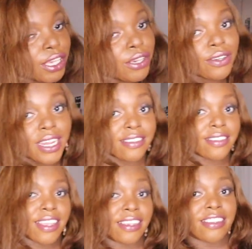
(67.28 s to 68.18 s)
cute
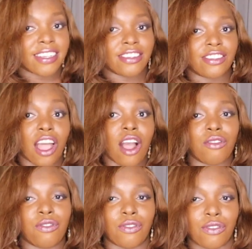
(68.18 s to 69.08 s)
aesthetic
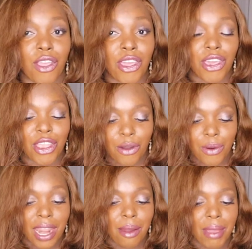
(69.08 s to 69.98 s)
stuff. You
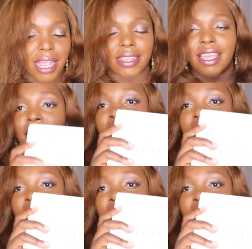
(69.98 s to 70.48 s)
know what I mean?